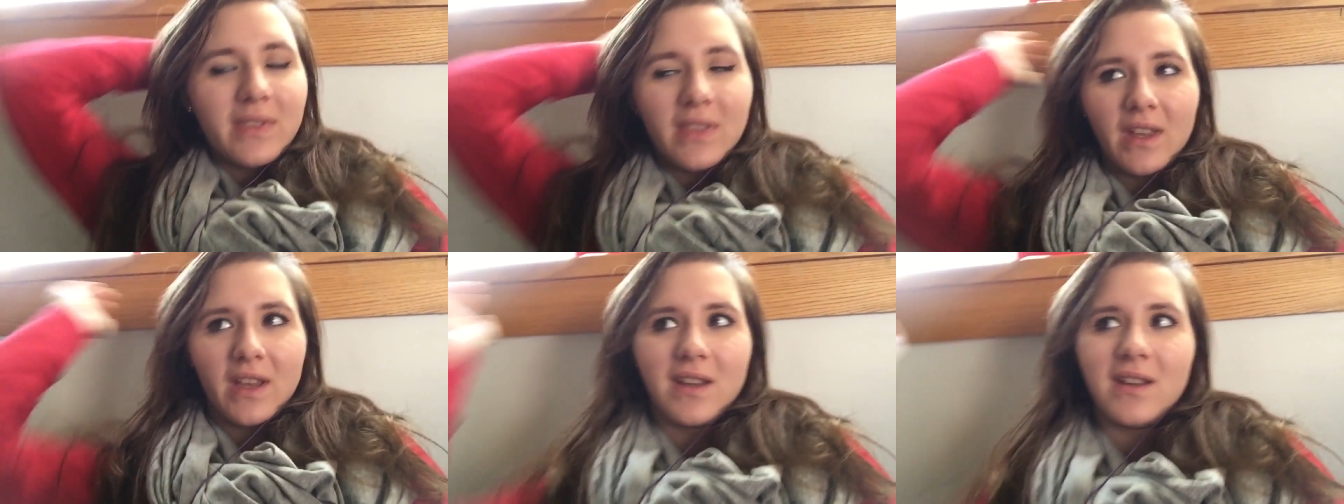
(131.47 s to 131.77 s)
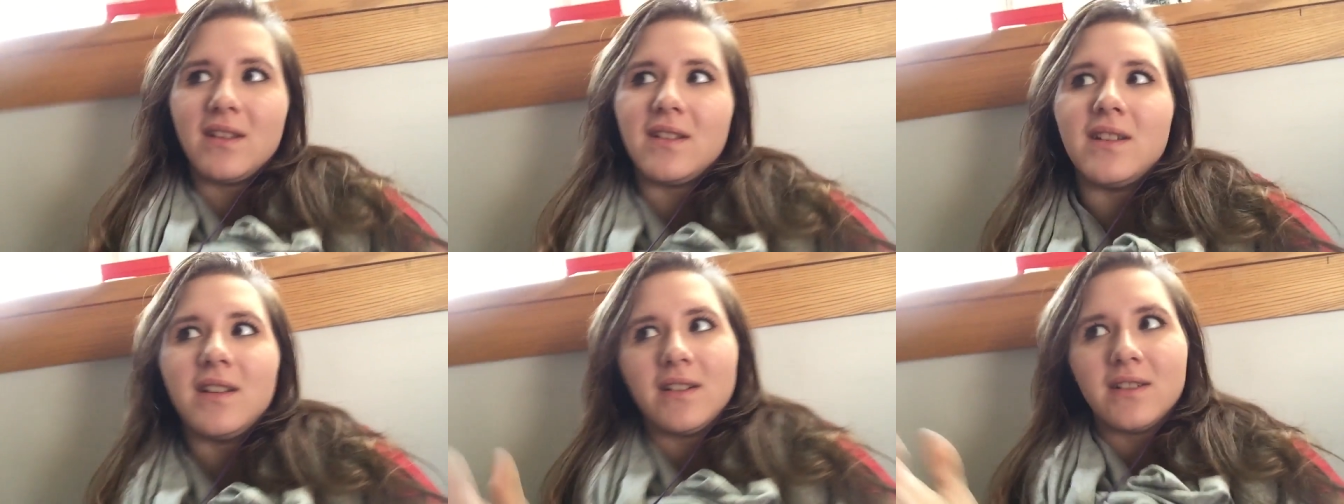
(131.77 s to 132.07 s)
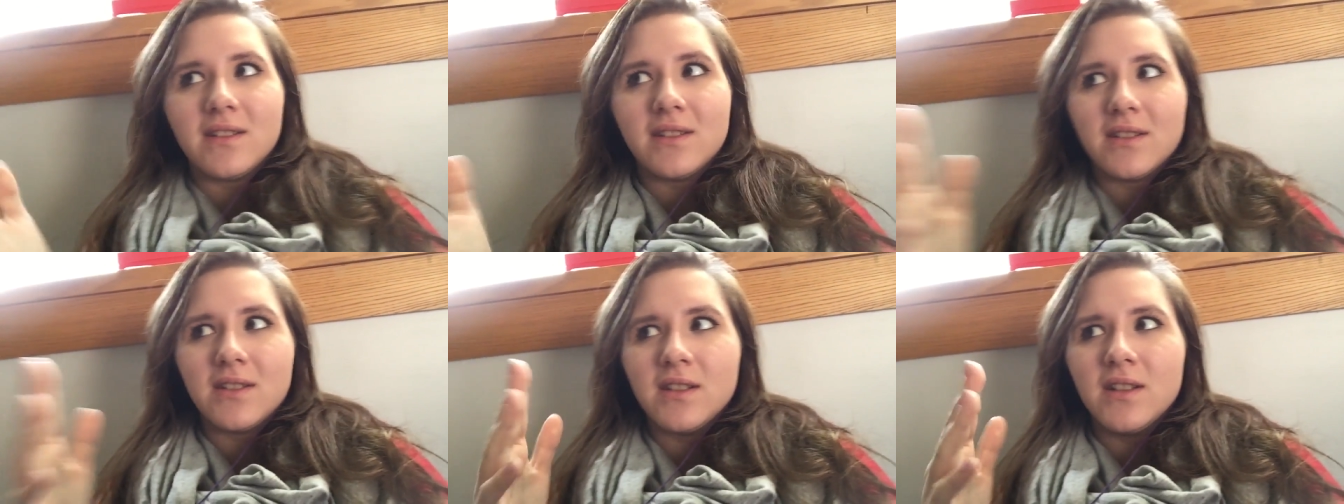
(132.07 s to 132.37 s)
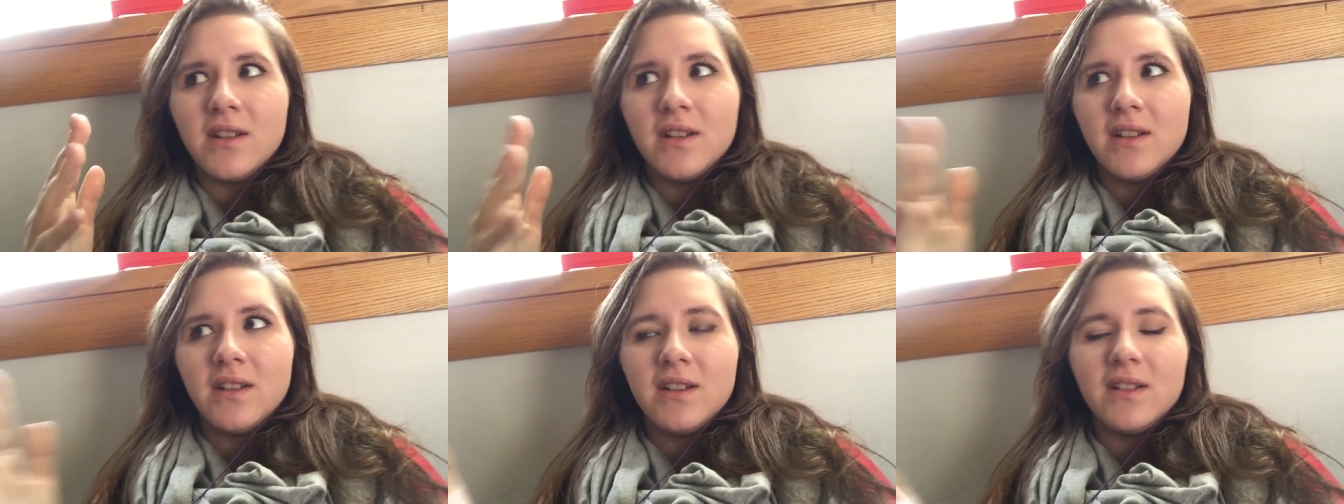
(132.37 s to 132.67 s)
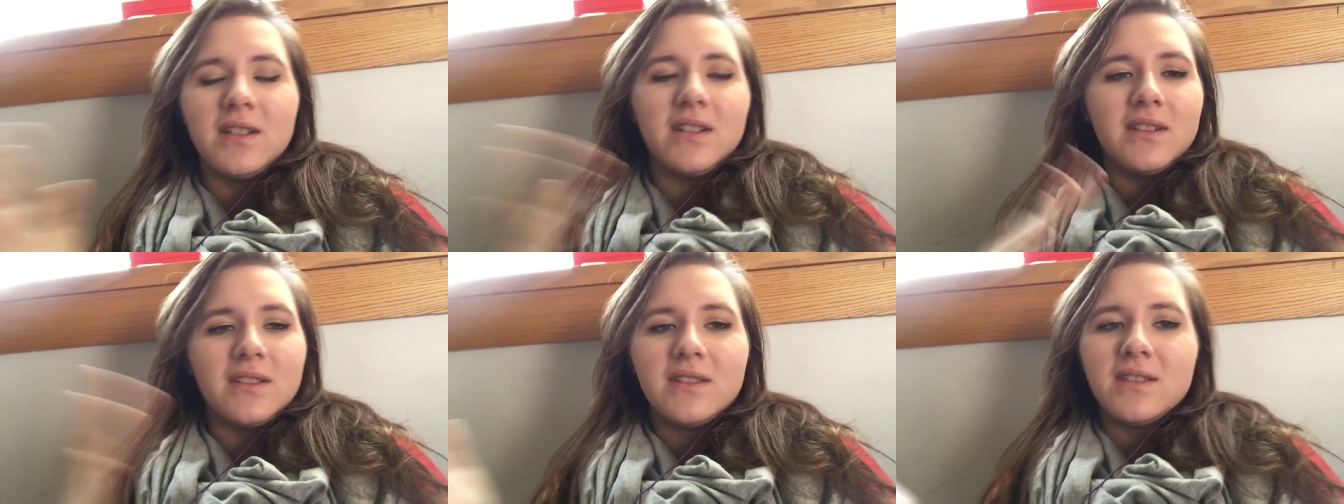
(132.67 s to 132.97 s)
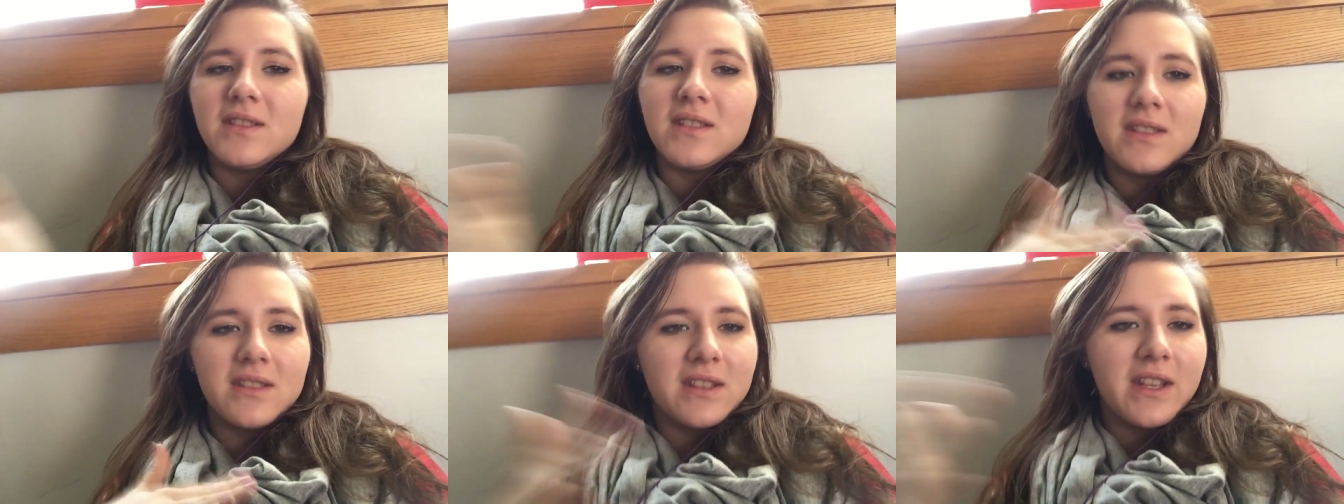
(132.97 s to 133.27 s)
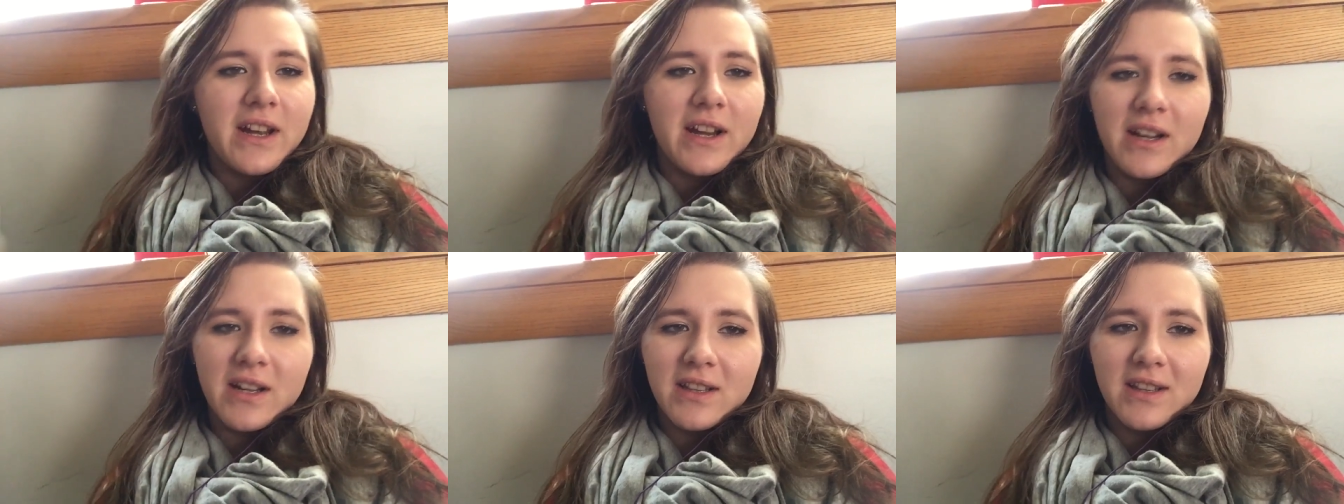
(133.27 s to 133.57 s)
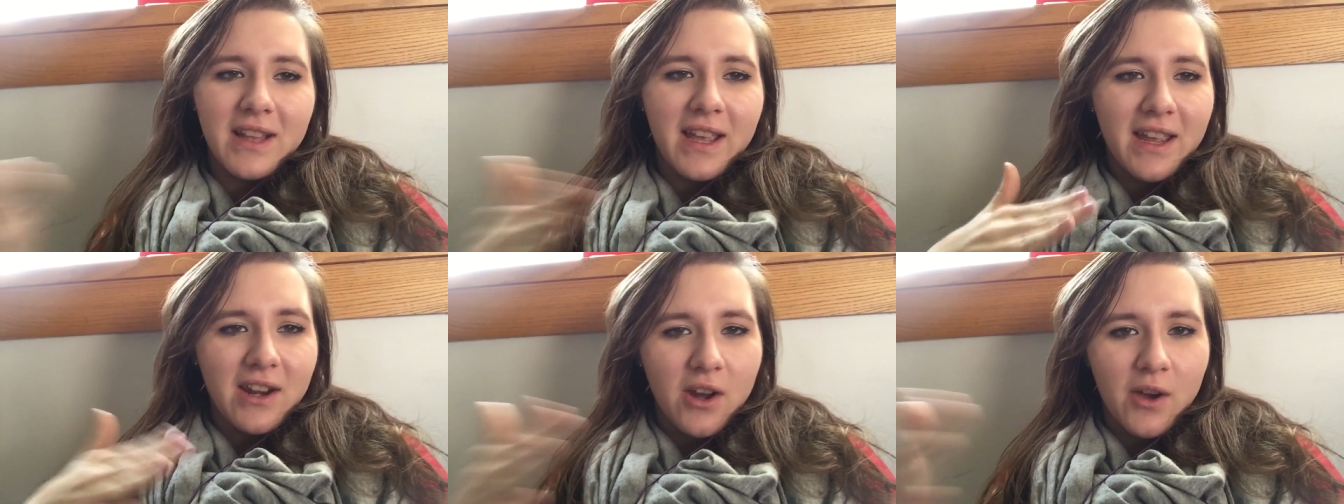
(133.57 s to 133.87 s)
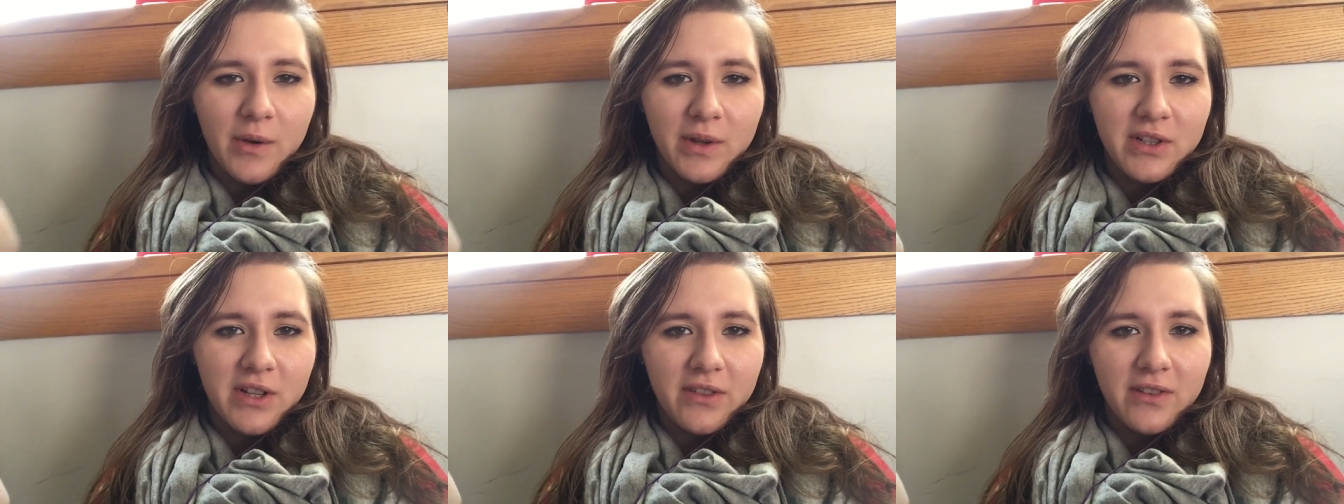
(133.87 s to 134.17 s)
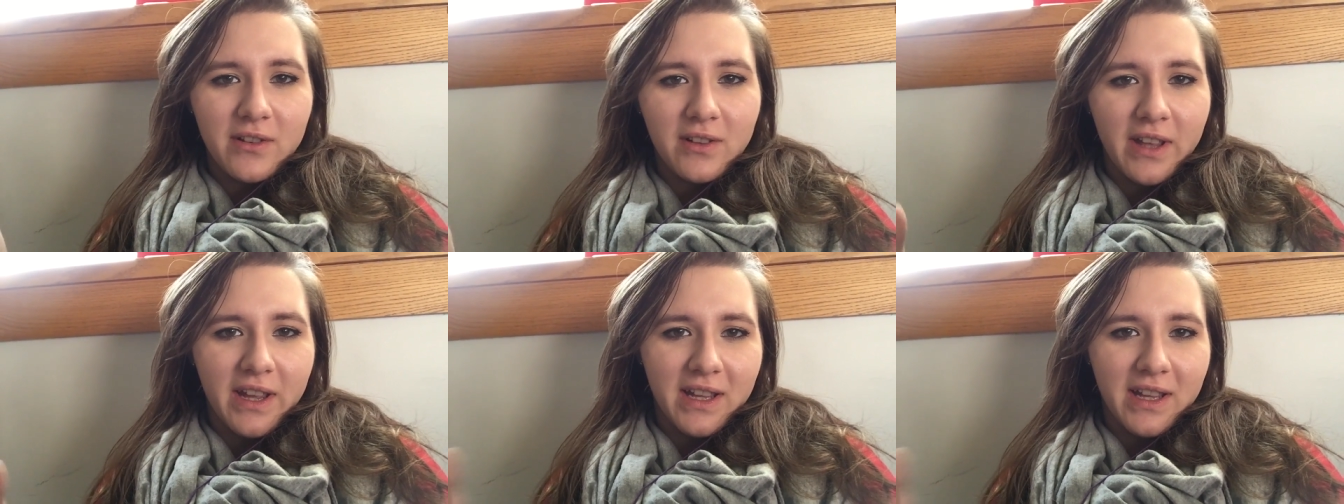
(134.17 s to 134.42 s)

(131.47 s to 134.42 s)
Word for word: like it's they know each other.